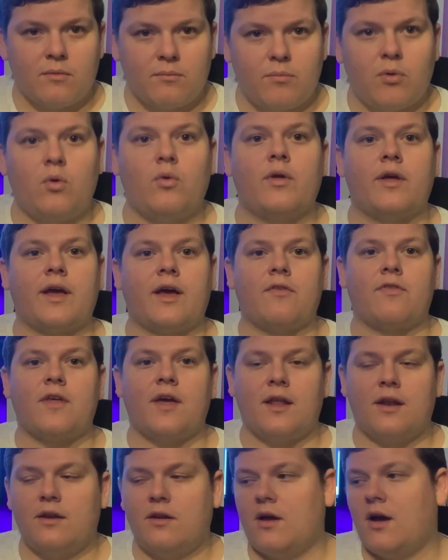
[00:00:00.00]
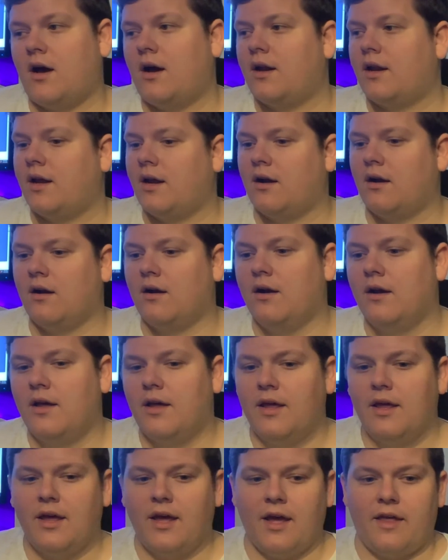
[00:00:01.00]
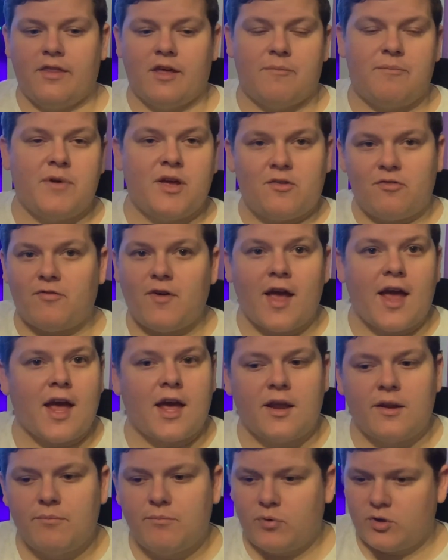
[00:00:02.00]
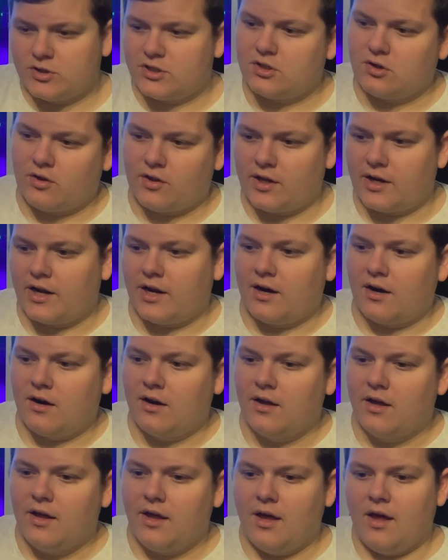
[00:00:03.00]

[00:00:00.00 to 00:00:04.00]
pulling out that hot air and that big fan pushing all that air.